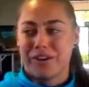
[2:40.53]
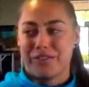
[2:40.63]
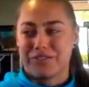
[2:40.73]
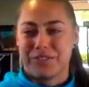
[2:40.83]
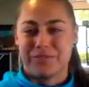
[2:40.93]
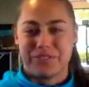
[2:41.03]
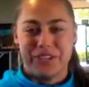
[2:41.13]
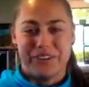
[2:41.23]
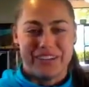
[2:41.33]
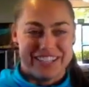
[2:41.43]
of some
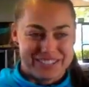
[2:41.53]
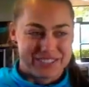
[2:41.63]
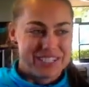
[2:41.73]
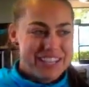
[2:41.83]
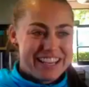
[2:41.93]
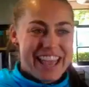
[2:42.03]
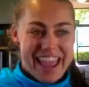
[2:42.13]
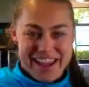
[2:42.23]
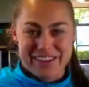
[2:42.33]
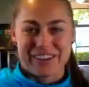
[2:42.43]
serious
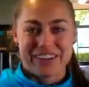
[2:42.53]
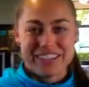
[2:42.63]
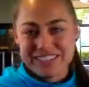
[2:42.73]
anger.